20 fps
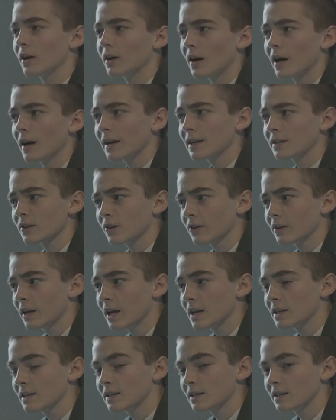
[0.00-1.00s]
I guess our
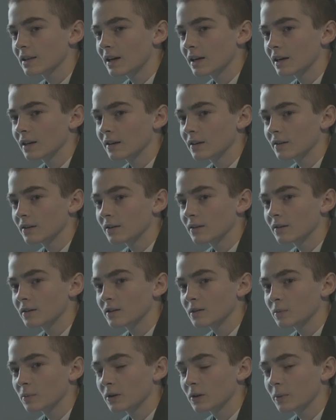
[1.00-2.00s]
cases kind of
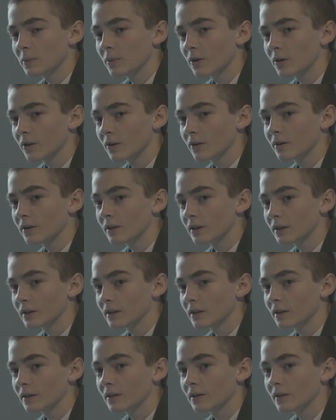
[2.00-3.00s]
split apart
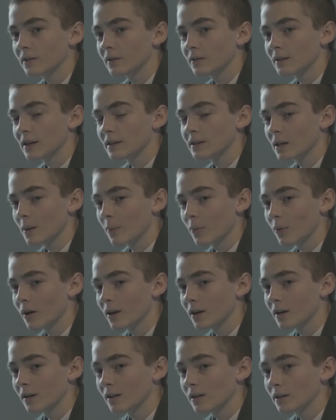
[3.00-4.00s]
and they
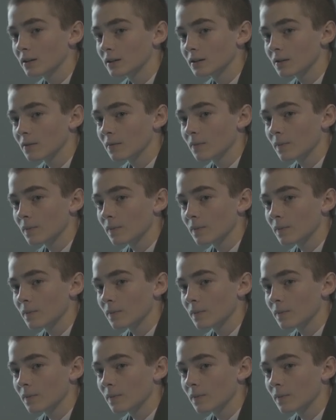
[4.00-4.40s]
separated us.